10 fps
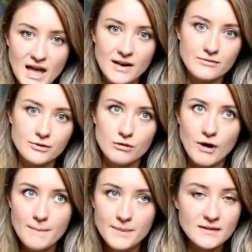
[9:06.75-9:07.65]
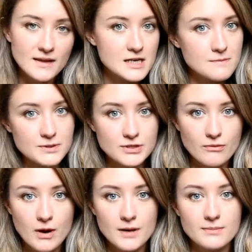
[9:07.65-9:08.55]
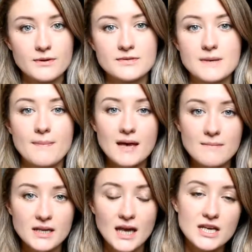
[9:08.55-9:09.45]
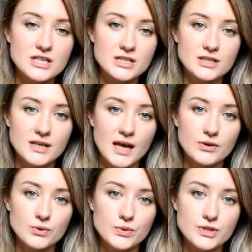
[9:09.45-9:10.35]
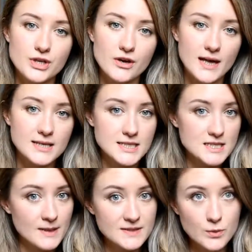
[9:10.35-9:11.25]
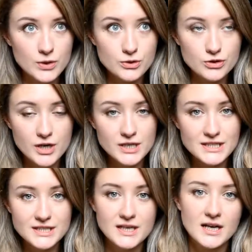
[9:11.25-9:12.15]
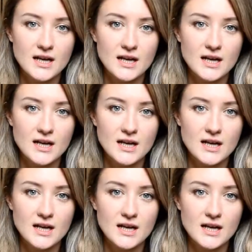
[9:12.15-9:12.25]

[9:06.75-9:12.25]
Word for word: and for cramping, they can prescribe obviously pain medication and also antispasmodic drugs.